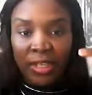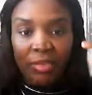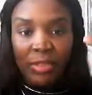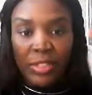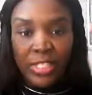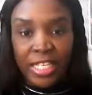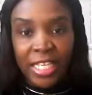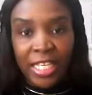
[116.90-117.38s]

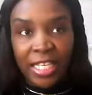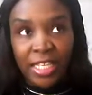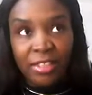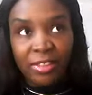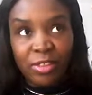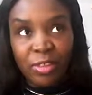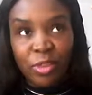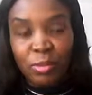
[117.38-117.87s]
say
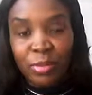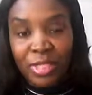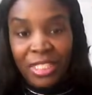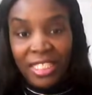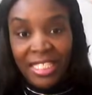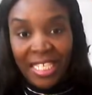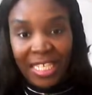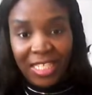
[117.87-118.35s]
too
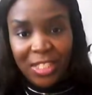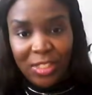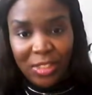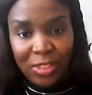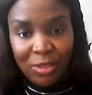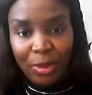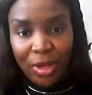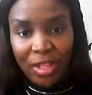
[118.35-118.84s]
much yes
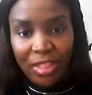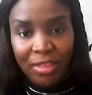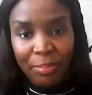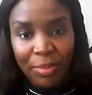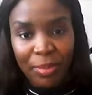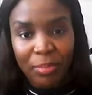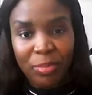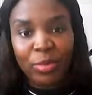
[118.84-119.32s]
to other
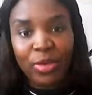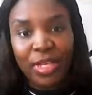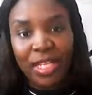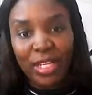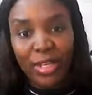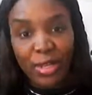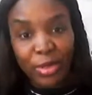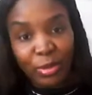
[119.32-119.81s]
people
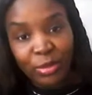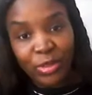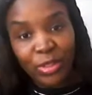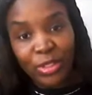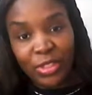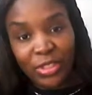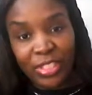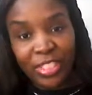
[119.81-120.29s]
and no
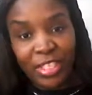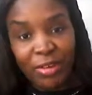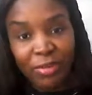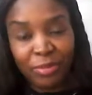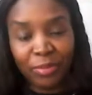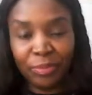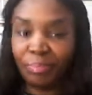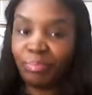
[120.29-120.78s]
to
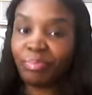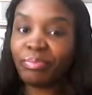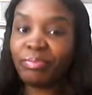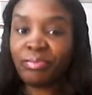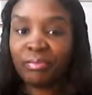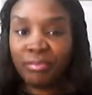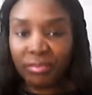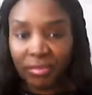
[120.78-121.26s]
yourself,
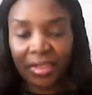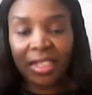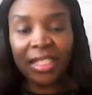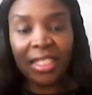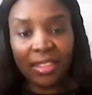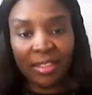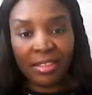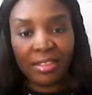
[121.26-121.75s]

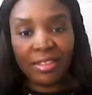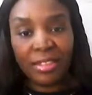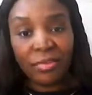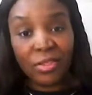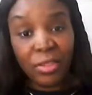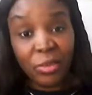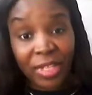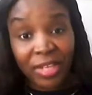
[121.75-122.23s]
yes, if
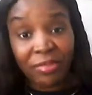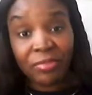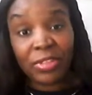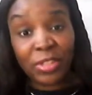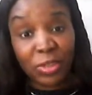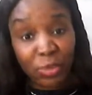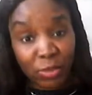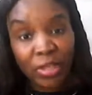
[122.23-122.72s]
you do that for
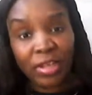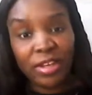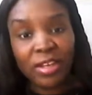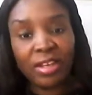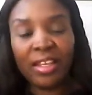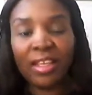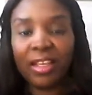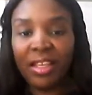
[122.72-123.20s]
too
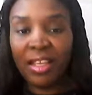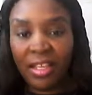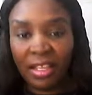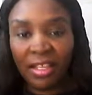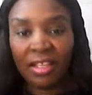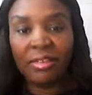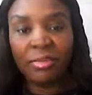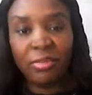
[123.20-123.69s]
long,
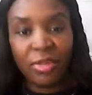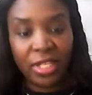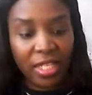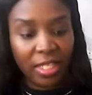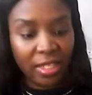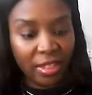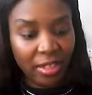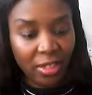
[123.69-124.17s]
it can
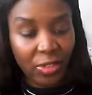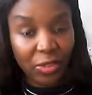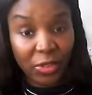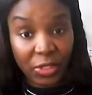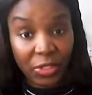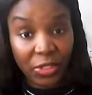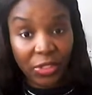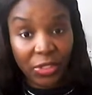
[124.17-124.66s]
really
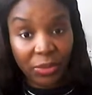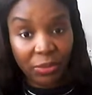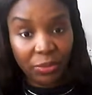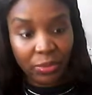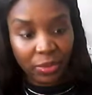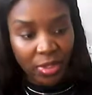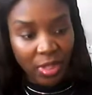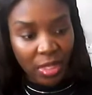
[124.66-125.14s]
exhaust you.
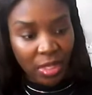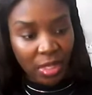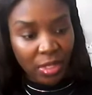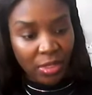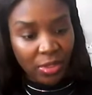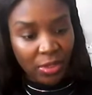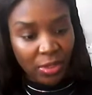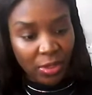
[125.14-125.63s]

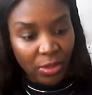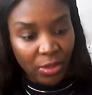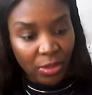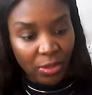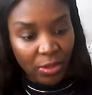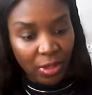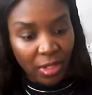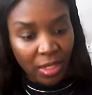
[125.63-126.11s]

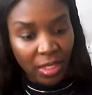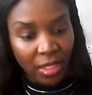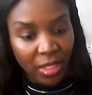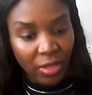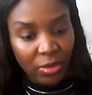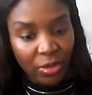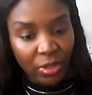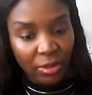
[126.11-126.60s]
So it
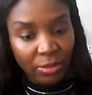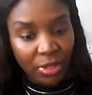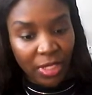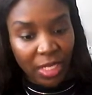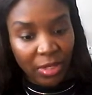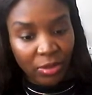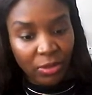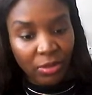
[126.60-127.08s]
all comes
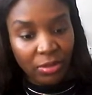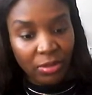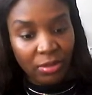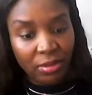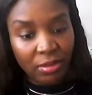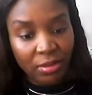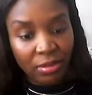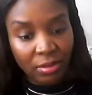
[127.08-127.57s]
down,
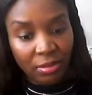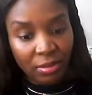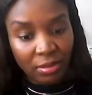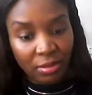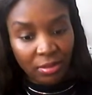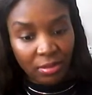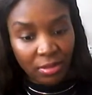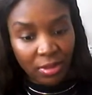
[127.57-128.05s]

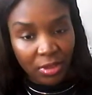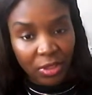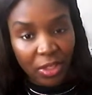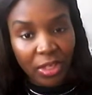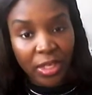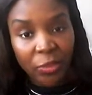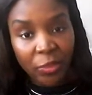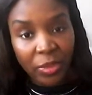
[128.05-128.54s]

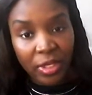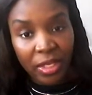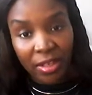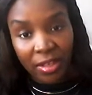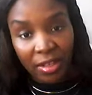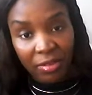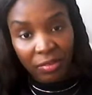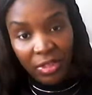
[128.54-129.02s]
start with
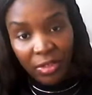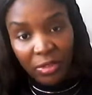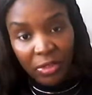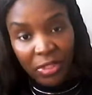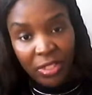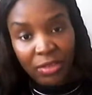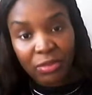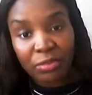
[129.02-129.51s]
loving
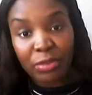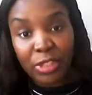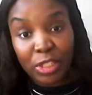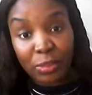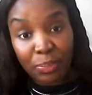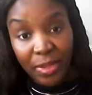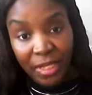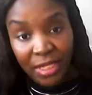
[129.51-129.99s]
yourself,
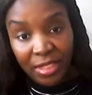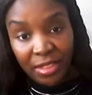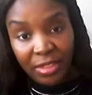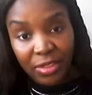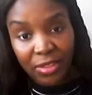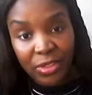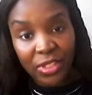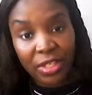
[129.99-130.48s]
respecting
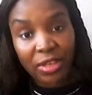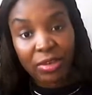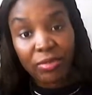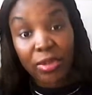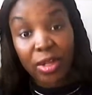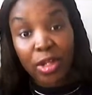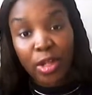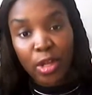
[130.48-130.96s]

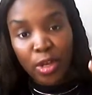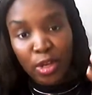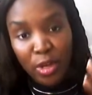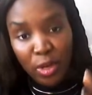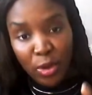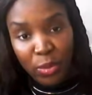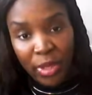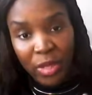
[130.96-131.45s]
yourself,
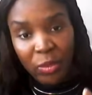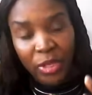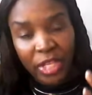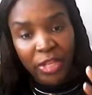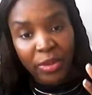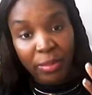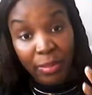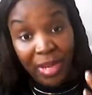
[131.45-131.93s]
knowing
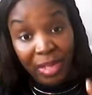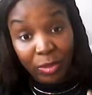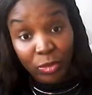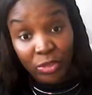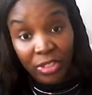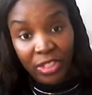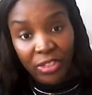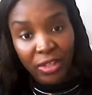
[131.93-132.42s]
what your
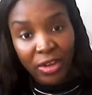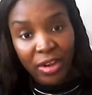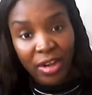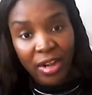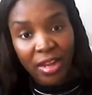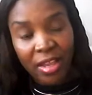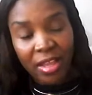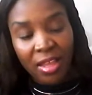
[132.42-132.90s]
boundaries
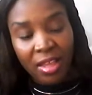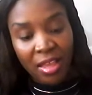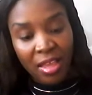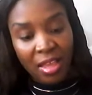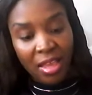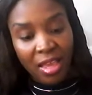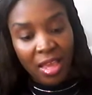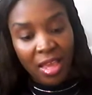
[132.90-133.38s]
are,
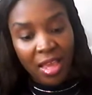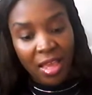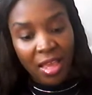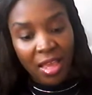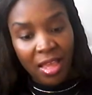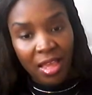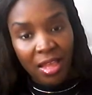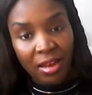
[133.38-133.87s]

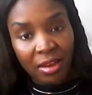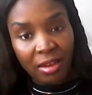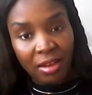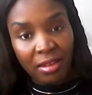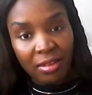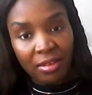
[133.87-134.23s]
and